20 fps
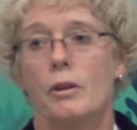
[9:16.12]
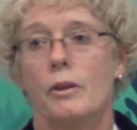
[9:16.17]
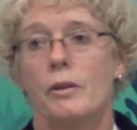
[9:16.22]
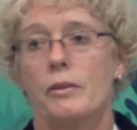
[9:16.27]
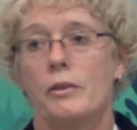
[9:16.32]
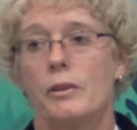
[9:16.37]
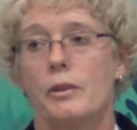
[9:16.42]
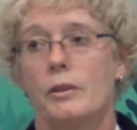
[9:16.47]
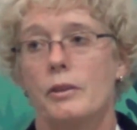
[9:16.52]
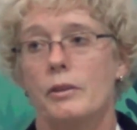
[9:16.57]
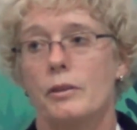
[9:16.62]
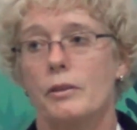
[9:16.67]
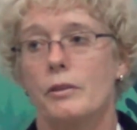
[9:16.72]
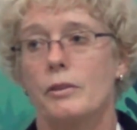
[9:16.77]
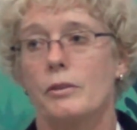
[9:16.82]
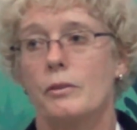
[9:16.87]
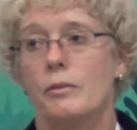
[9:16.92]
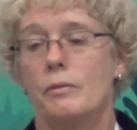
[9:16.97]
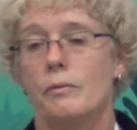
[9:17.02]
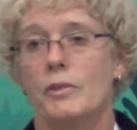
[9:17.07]

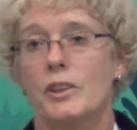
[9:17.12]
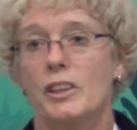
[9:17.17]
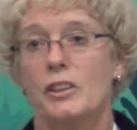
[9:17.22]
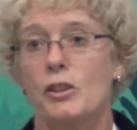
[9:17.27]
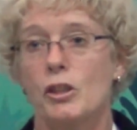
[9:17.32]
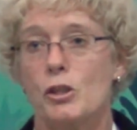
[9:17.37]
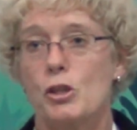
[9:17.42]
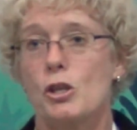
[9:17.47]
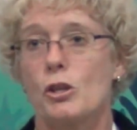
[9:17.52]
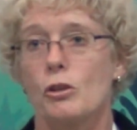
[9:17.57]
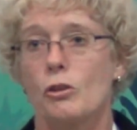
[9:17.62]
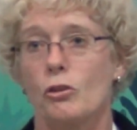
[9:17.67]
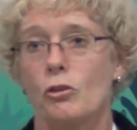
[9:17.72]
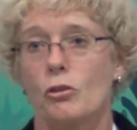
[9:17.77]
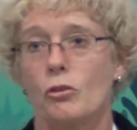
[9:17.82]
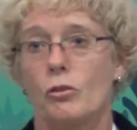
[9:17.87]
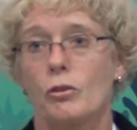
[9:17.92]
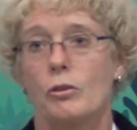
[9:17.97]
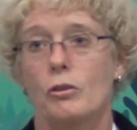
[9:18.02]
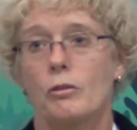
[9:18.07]
the
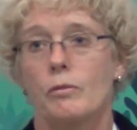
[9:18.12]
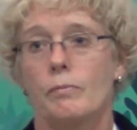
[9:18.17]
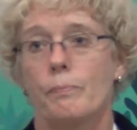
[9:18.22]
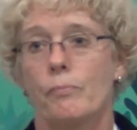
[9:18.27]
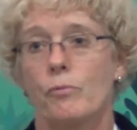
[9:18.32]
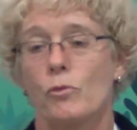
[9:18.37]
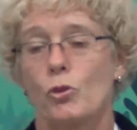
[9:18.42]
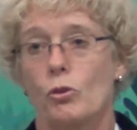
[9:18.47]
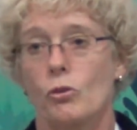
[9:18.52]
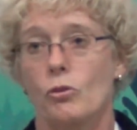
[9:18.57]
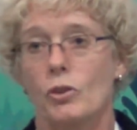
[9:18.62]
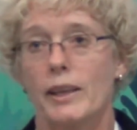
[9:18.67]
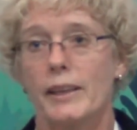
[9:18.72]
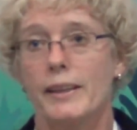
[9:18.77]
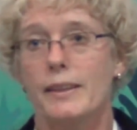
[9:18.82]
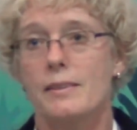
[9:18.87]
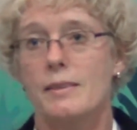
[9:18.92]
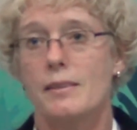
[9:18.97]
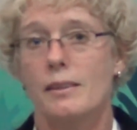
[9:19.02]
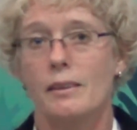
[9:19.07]
indigenous
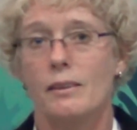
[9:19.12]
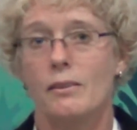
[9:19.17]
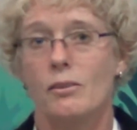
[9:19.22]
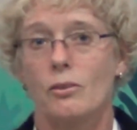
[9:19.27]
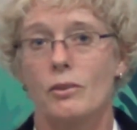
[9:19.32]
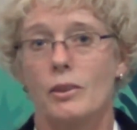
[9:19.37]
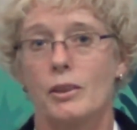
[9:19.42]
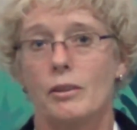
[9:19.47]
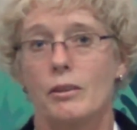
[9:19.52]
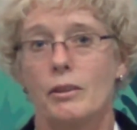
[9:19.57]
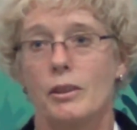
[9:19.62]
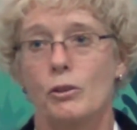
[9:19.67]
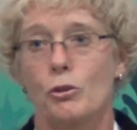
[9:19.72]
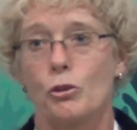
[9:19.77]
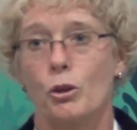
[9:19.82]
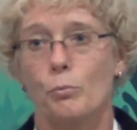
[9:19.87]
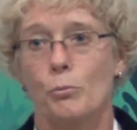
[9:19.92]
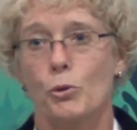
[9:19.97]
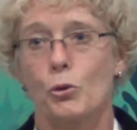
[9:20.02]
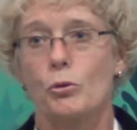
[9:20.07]
societies and
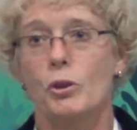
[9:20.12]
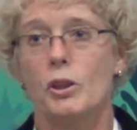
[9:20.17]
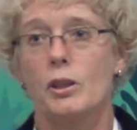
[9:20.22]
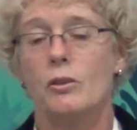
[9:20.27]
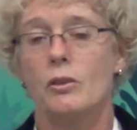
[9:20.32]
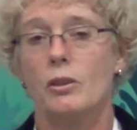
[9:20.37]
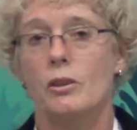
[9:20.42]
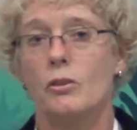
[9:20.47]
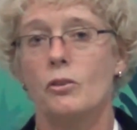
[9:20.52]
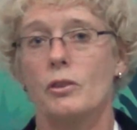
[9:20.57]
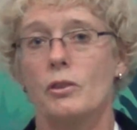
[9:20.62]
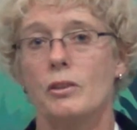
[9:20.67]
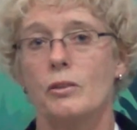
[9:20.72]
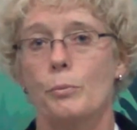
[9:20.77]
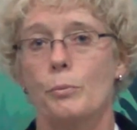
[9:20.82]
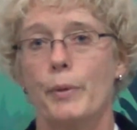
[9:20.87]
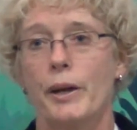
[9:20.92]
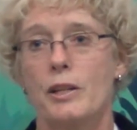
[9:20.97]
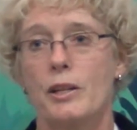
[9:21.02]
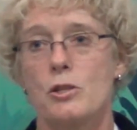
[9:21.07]
communities in
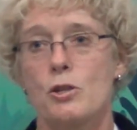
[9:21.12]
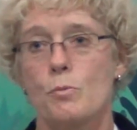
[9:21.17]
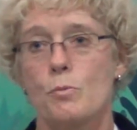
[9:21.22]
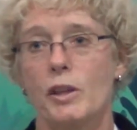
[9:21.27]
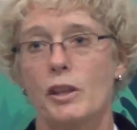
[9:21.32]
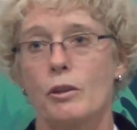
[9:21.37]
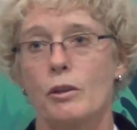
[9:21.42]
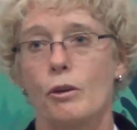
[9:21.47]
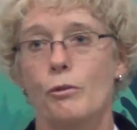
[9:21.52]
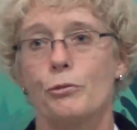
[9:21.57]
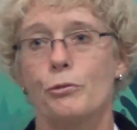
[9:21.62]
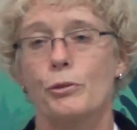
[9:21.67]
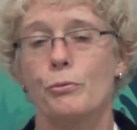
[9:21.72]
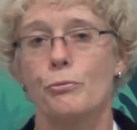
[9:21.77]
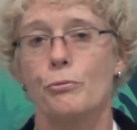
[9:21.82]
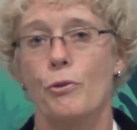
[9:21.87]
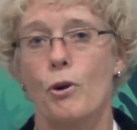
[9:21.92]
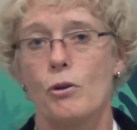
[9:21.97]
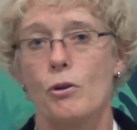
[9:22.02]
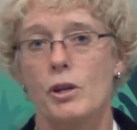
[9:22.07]
the management of the
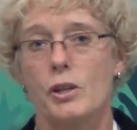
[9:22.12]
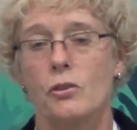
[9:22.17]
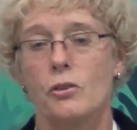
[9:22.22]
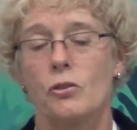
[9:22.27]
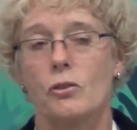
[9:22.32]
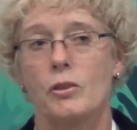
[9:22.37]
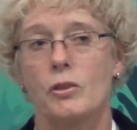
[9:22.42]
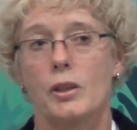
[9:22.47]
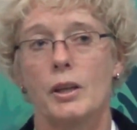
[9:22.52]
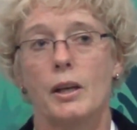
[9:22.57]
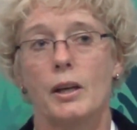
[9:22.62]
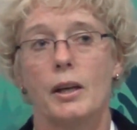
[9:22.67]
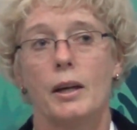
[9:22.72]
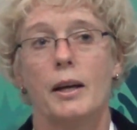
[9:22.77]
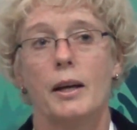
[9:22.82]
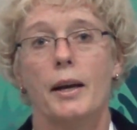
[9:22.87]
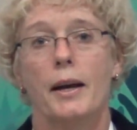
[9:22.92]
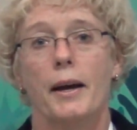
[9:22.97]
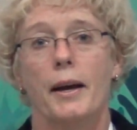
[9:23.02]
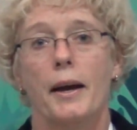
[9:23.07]
forest,
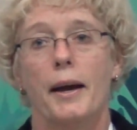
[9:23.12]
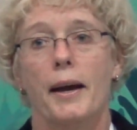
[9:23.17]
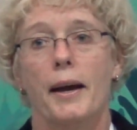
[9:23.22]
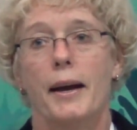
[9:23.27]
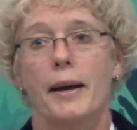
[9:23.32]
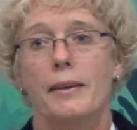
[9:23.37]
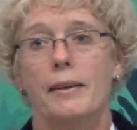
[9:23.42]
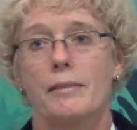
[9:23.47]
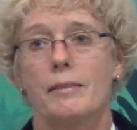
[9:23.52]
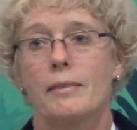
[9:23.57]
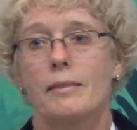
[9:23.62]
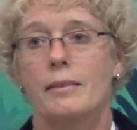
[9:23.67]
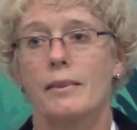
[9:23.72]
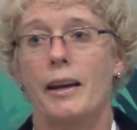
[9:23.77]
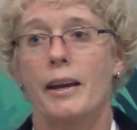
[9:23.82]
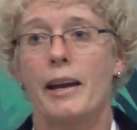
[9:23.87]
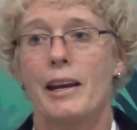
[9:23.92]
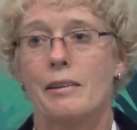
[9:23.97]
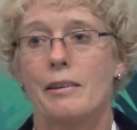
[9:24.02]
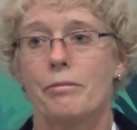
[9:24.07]
and
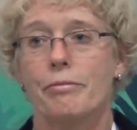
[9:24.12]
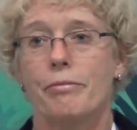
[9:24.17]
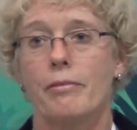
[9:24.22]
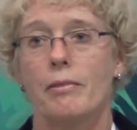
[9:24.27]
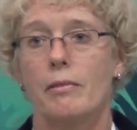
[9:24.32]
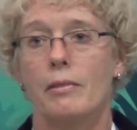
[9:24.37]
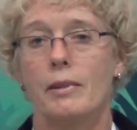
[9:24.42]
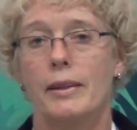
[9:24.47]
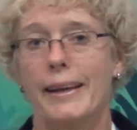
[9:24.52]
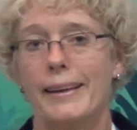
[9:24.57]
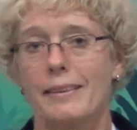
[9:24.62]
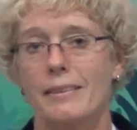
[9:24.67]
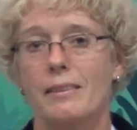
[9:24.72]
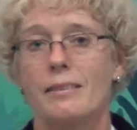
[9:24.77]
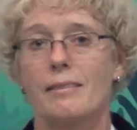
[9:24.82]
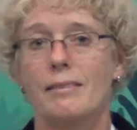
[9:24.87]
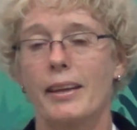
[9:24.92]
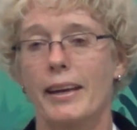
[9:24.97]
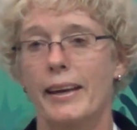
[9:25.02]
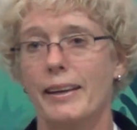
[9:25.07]
have land
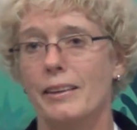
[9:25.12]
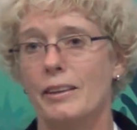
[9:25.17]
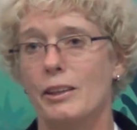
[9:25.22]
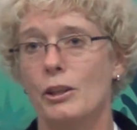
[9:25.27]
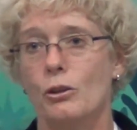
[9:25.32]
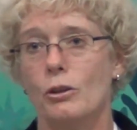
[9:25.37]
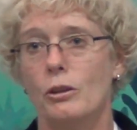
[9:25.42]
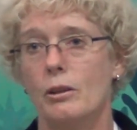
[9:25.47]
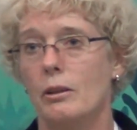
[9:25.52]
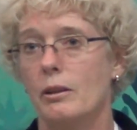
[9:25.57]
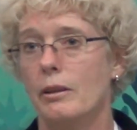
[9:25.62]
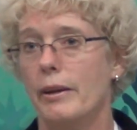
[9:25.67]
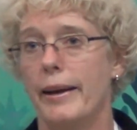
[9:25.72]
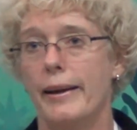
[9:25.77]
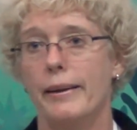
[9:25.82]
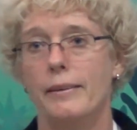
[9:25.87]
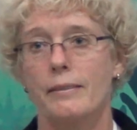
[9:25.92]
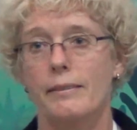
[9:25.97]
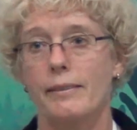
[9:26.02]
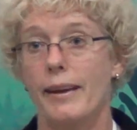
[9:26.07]
tenure
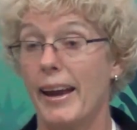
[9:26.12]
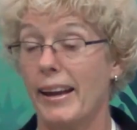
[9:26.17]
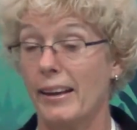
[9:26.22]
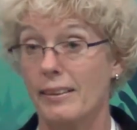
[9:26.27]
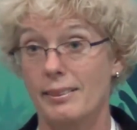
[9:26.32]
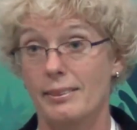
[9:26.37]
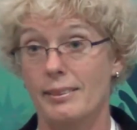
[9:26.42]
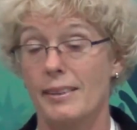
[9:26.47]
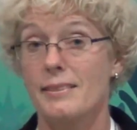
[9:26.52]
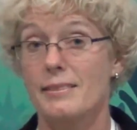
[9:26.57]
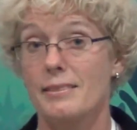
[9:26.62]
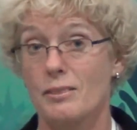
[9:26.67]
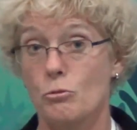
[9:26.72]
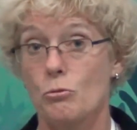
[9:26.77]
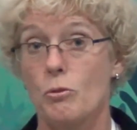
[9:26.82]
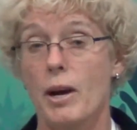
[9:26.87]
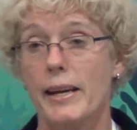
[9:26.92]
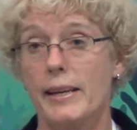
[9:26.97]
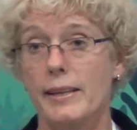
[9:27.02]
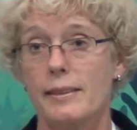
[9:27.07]
and access
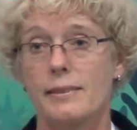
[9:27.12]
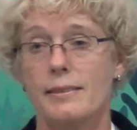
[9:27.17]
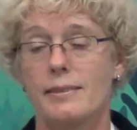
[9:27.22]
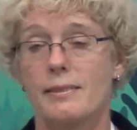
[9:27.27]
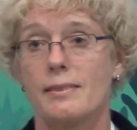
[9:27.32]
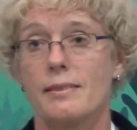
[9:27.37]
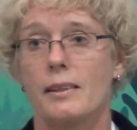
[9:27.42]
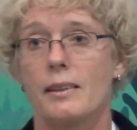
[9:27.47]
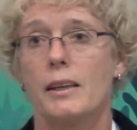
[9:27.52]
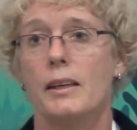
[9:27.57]
rights